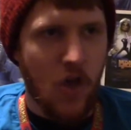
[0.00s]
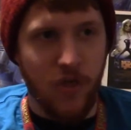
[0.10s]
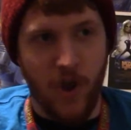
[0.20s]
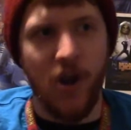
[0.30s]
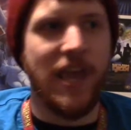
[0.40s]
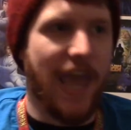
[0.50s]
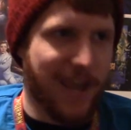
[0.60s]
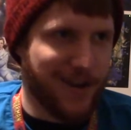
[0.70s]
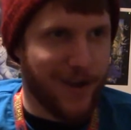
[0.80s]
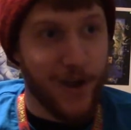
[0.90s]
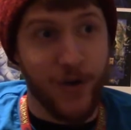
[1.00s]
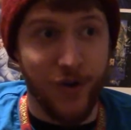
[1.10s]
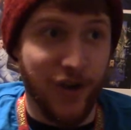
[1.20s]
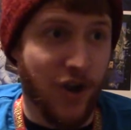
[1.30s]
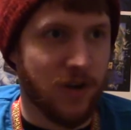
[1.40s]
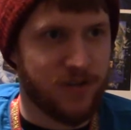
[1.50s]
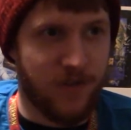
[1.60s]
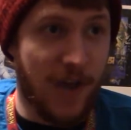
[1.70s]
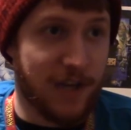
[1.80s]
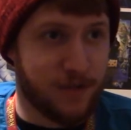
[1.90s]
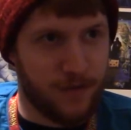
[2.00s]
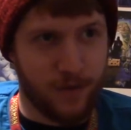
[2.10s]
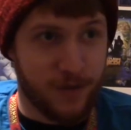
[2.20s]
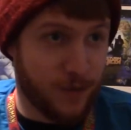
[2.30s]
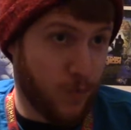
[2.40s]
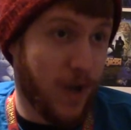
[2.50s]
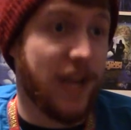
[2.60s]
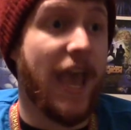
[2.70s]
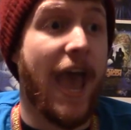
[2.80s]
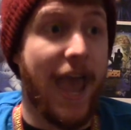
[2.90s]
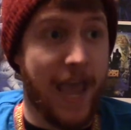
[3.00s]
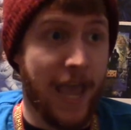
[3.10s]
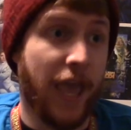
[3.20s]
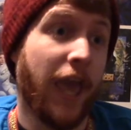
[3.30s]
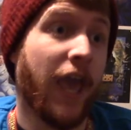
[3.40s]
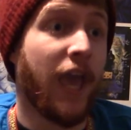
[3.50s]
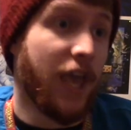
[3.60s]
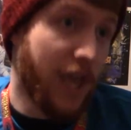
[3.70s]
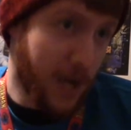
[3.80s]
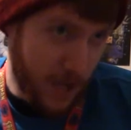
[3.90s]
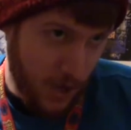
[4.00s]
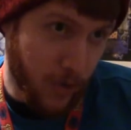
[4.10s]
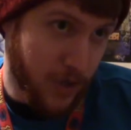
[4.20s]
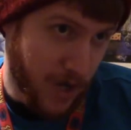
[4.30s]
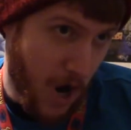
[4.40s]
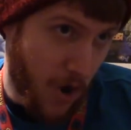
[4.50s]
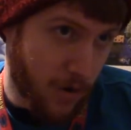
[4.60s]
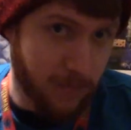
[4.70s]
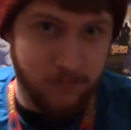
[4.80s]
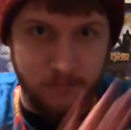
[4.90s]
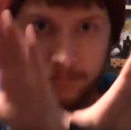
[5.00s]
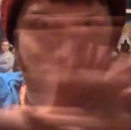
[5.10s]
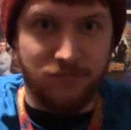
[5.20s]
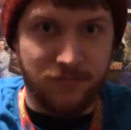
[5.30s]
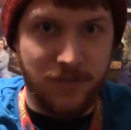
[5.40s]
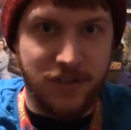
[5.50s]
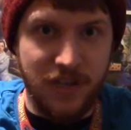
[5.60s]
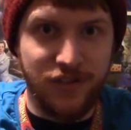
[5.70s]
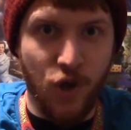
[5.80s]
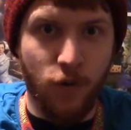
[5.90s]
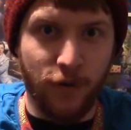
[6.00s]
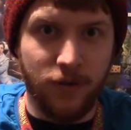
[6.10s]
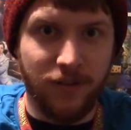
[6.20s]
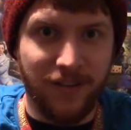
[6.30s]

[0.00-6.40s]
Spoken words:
38, New York's finest versus one guy in a unitard. Scene's over.